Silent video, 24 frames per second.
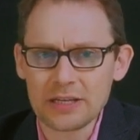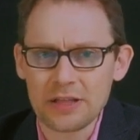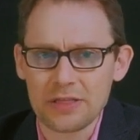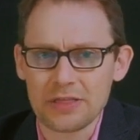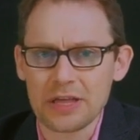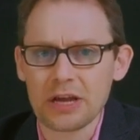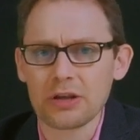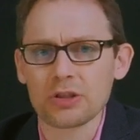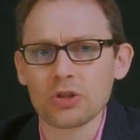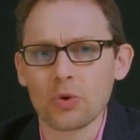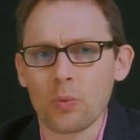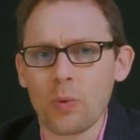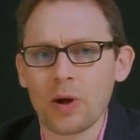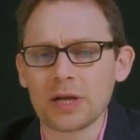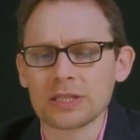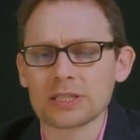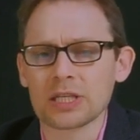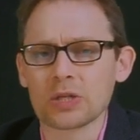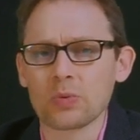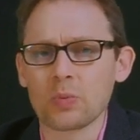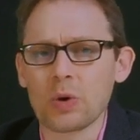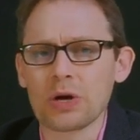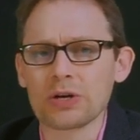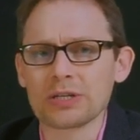They're the ones
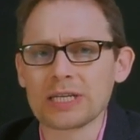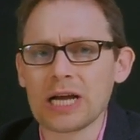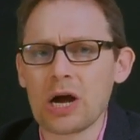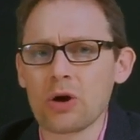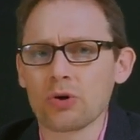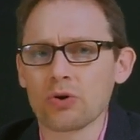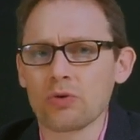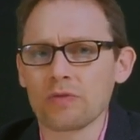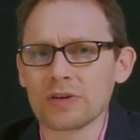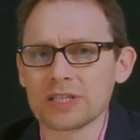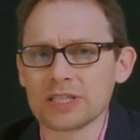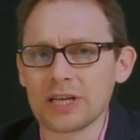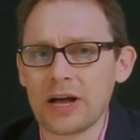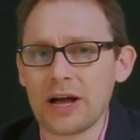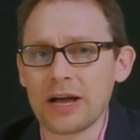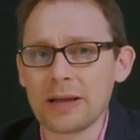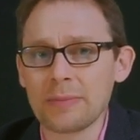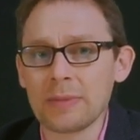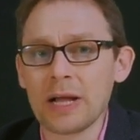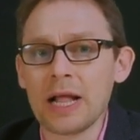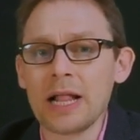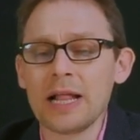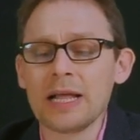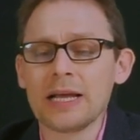that wear down over
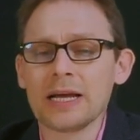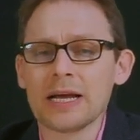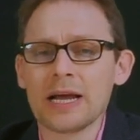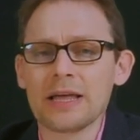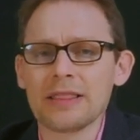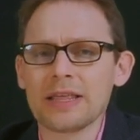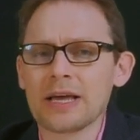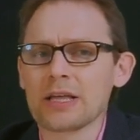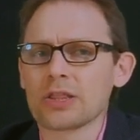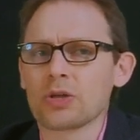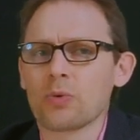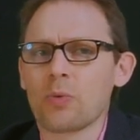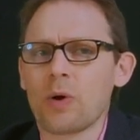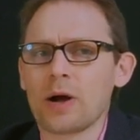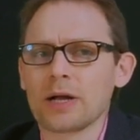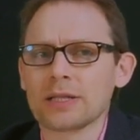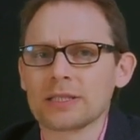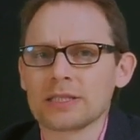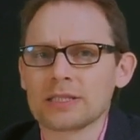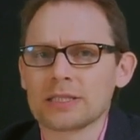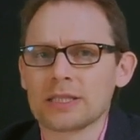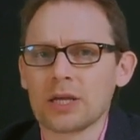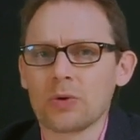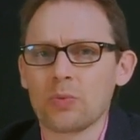time, and they're the
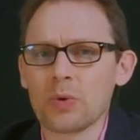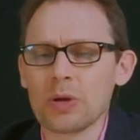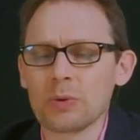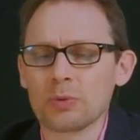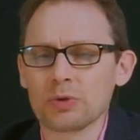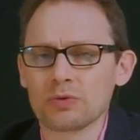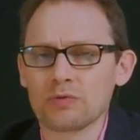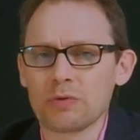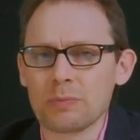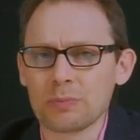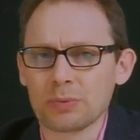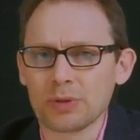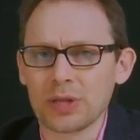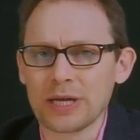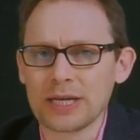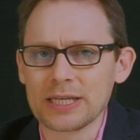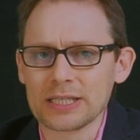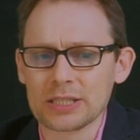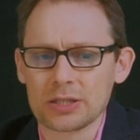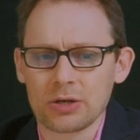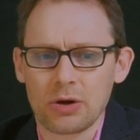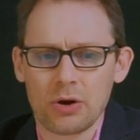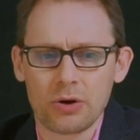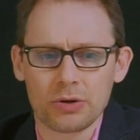ones that we would
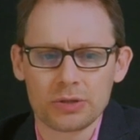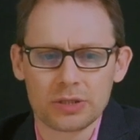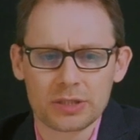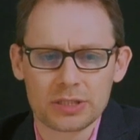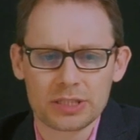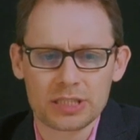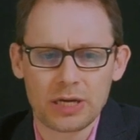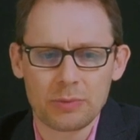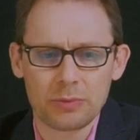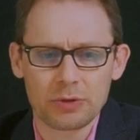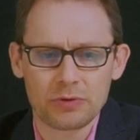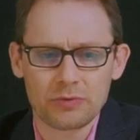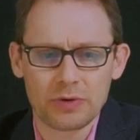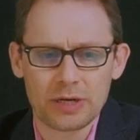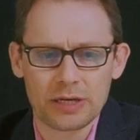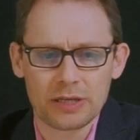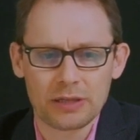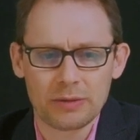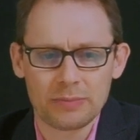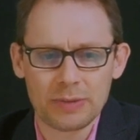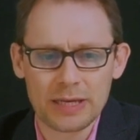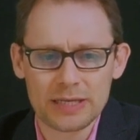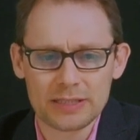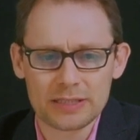replace on a somewhat
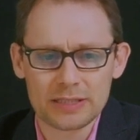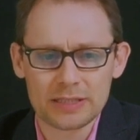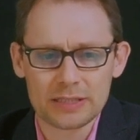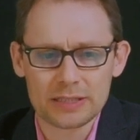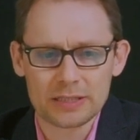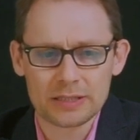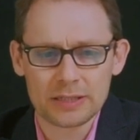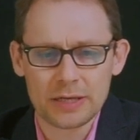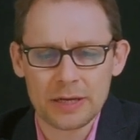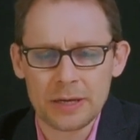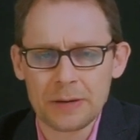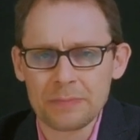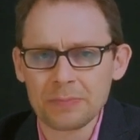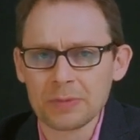regular basis.